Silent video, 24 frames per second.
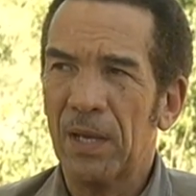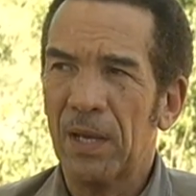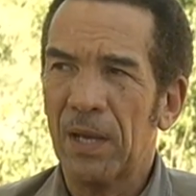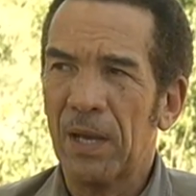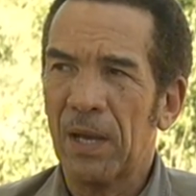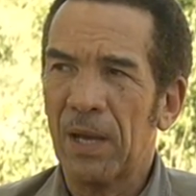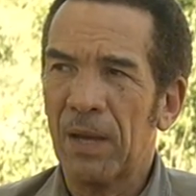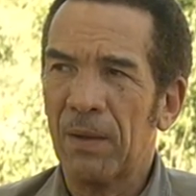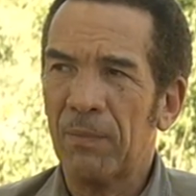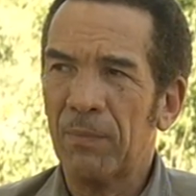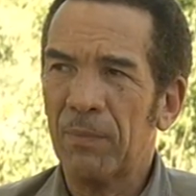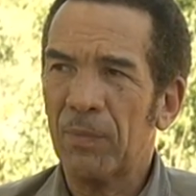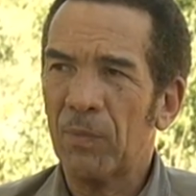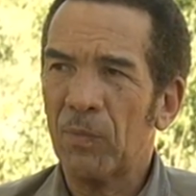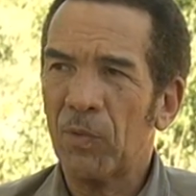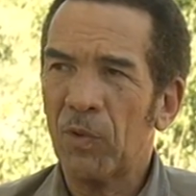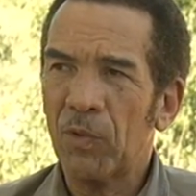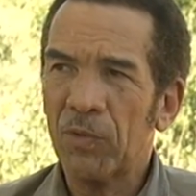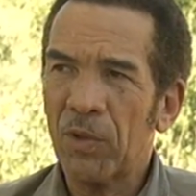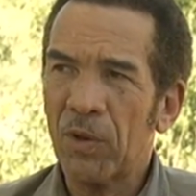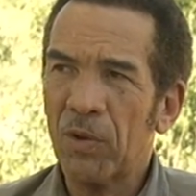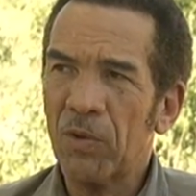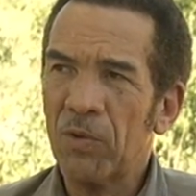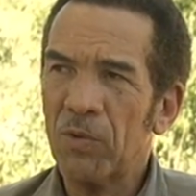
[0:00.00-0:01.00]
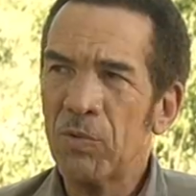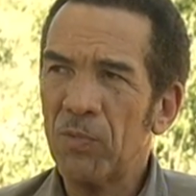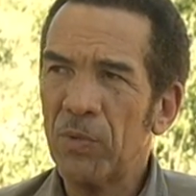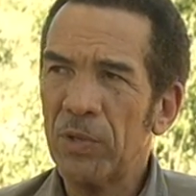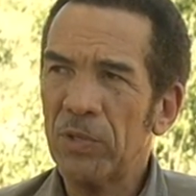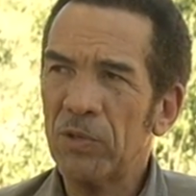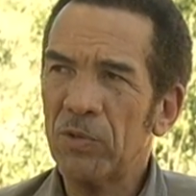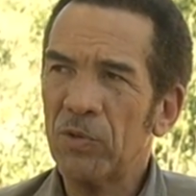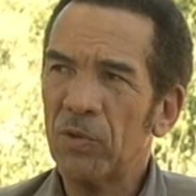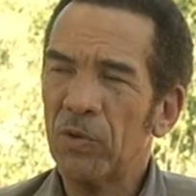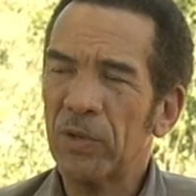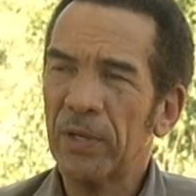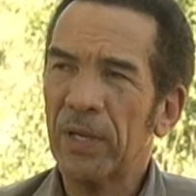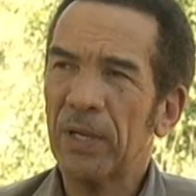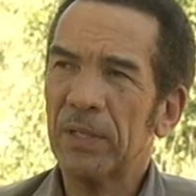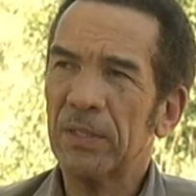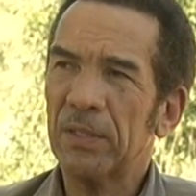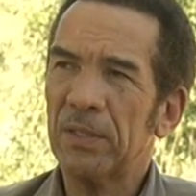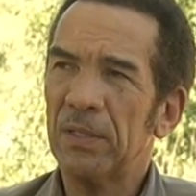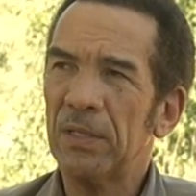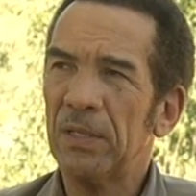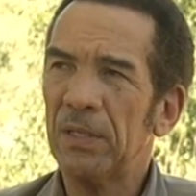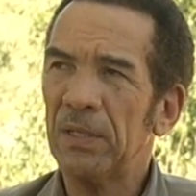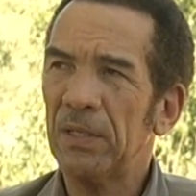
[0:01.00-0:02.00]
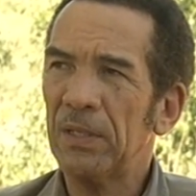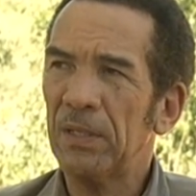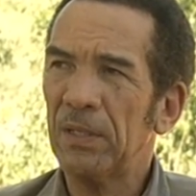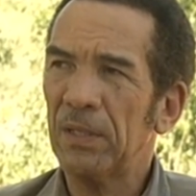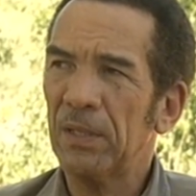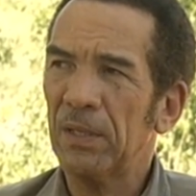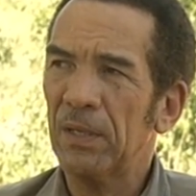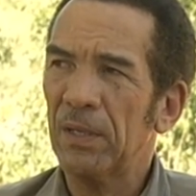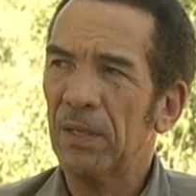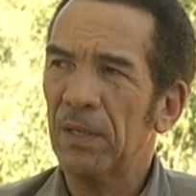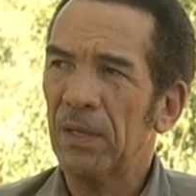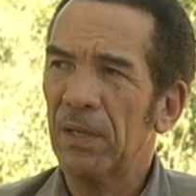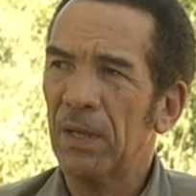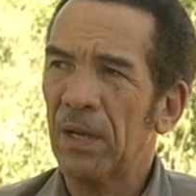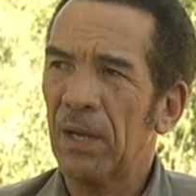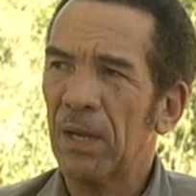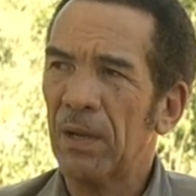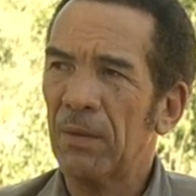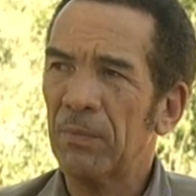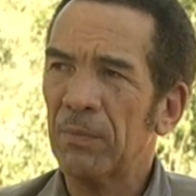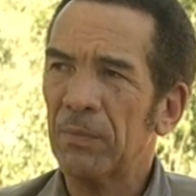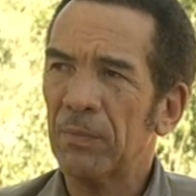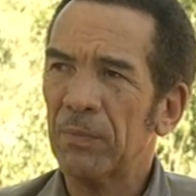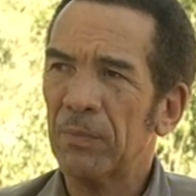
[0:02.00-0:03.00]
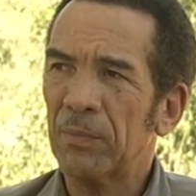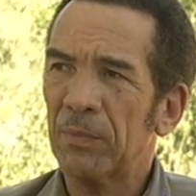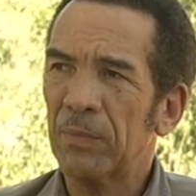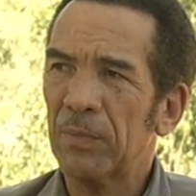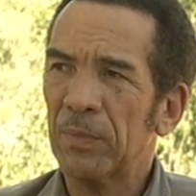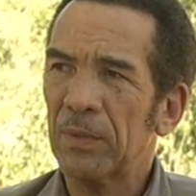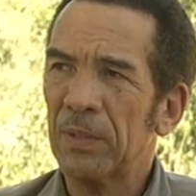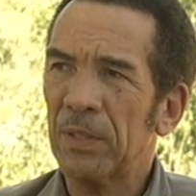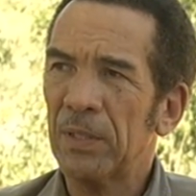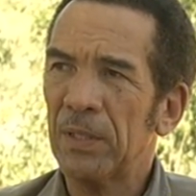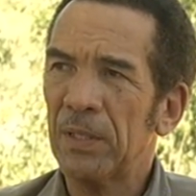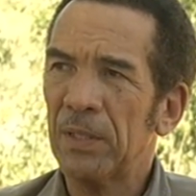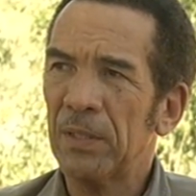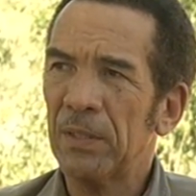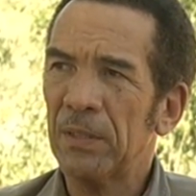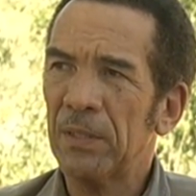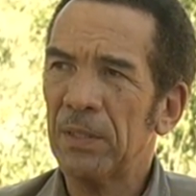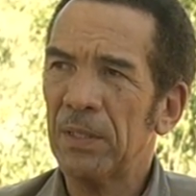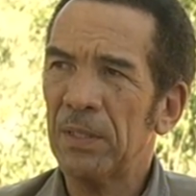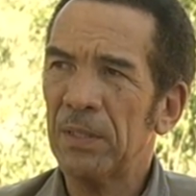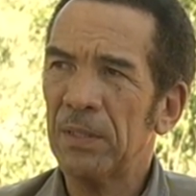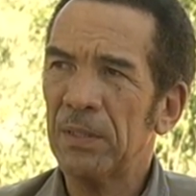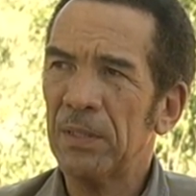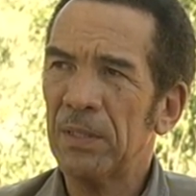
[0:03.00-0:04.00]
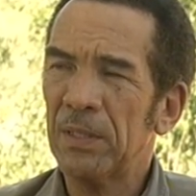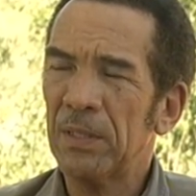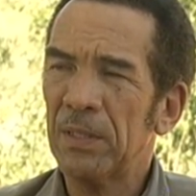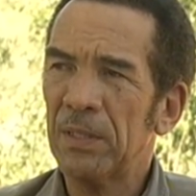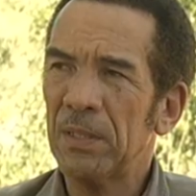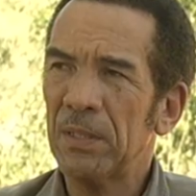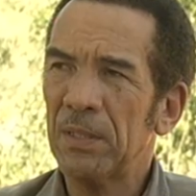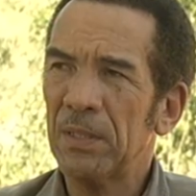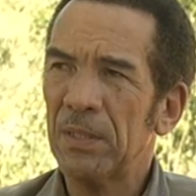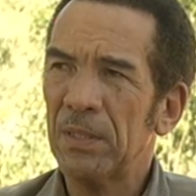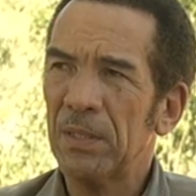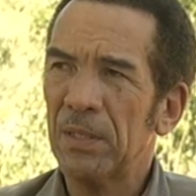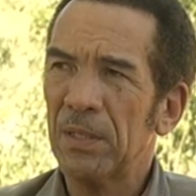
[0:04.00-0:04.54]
um, although when you look at the, um, the, the, the,